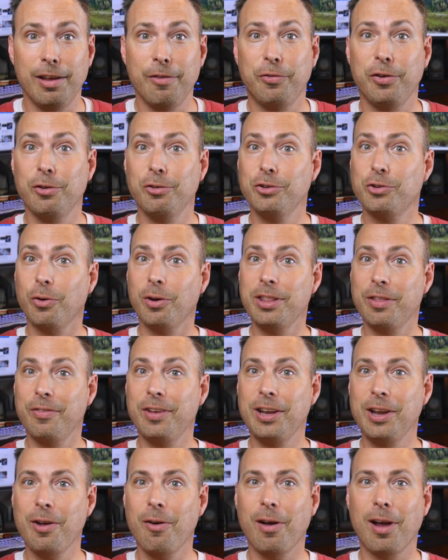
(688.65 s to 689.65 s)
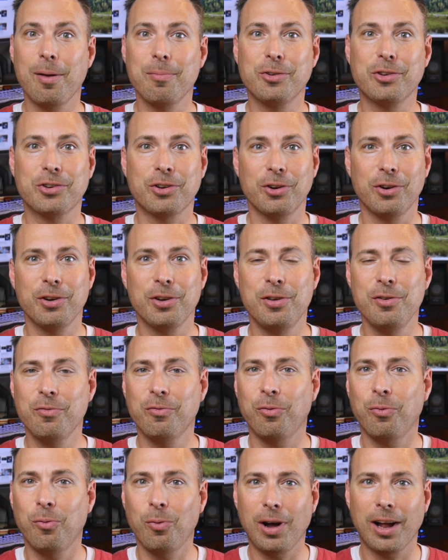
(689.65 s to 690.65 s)
if you enjoyed the video, I'm sure
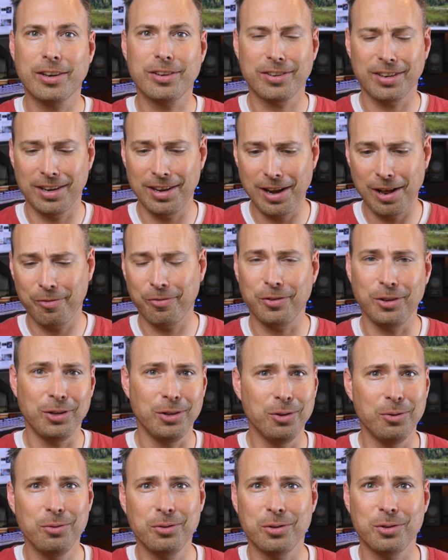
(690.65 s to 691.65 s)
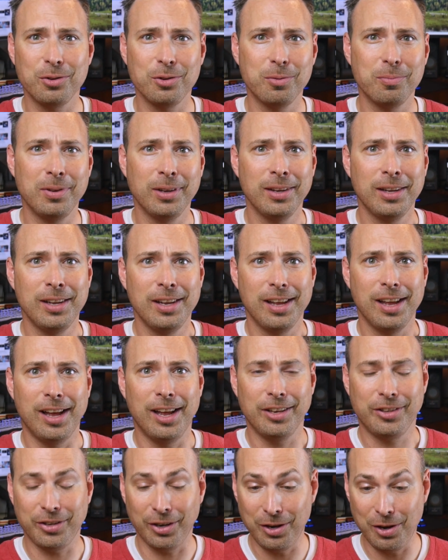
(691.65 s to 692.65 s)
you've watched enough YouTube
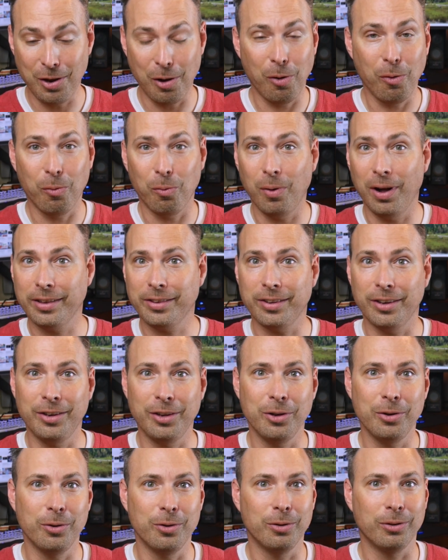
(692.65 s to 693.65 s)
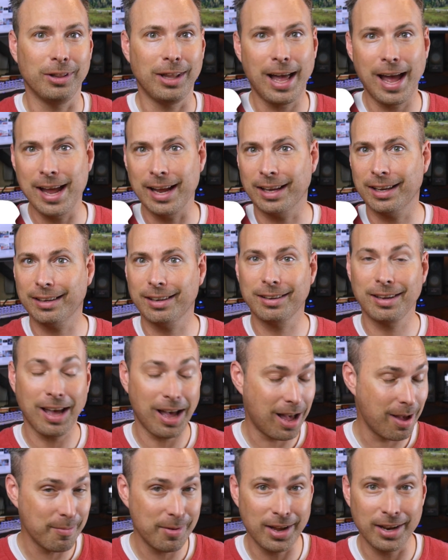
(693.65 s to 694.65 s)
uh, to know what to do. Like,
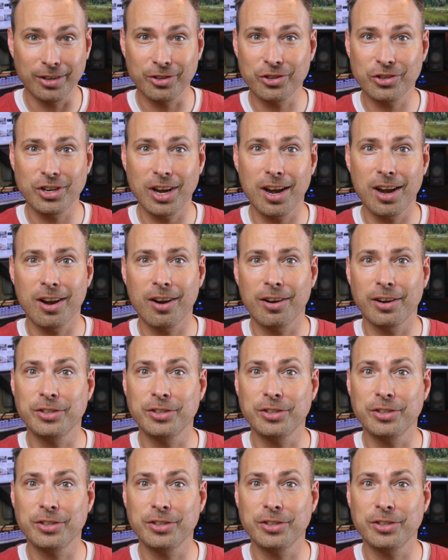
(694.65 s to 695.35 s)
comment, share,